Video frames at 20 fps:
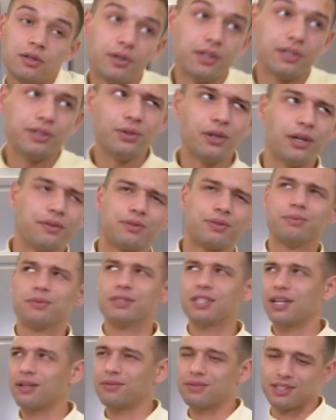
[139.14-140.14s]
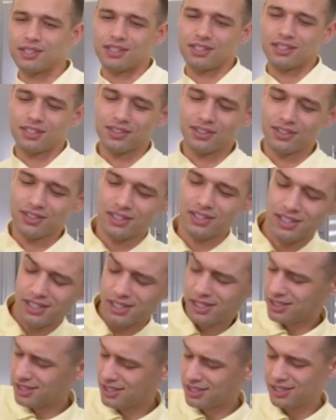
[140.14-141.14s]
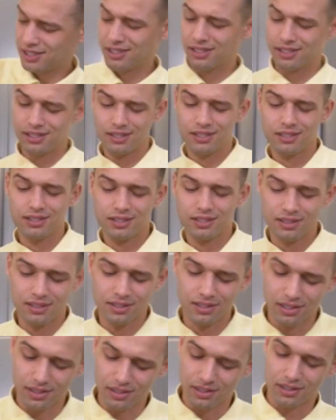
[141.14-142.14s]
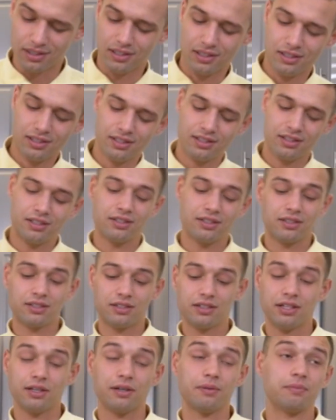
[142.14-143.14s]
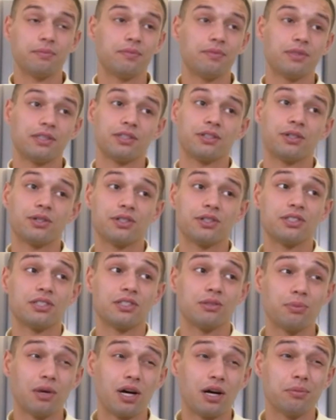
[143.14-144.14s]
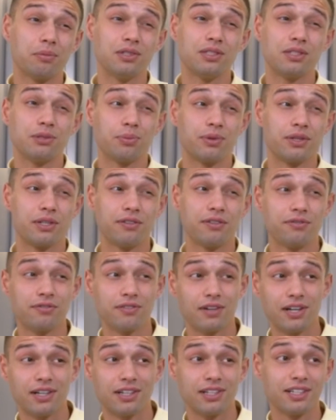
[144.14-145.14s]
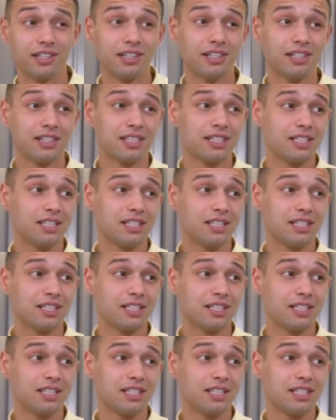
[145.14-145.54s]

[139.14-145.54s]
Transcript: well, I do have some time to kill. Oh, and Chris's mom is pretty fine.